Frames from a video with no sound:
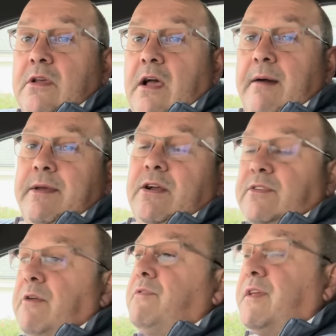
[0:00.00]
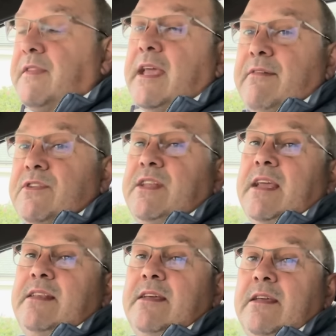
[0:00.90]
I mean, I don't think they ever
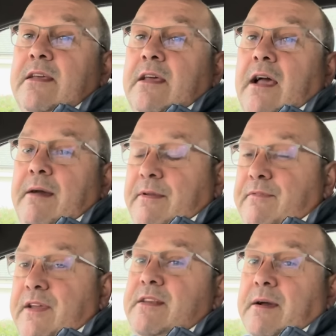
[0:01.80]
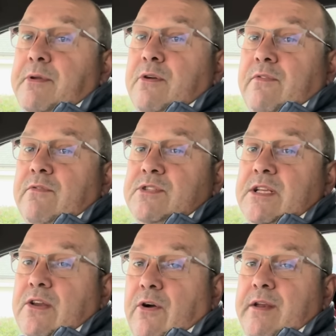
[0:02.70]
did. I mean, VW have
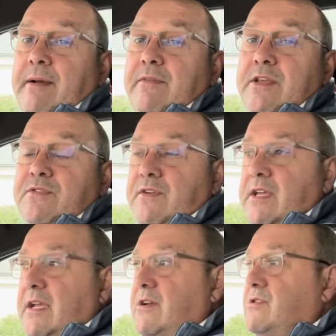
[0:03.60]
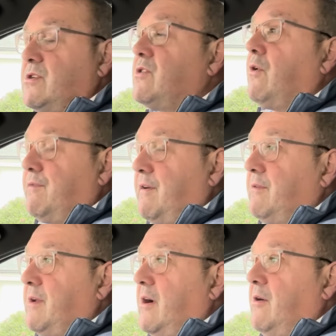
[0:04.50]
obviously lied about this for years and got
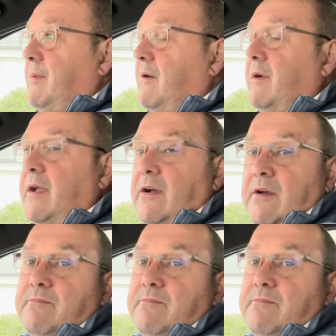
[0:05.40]
found out about it.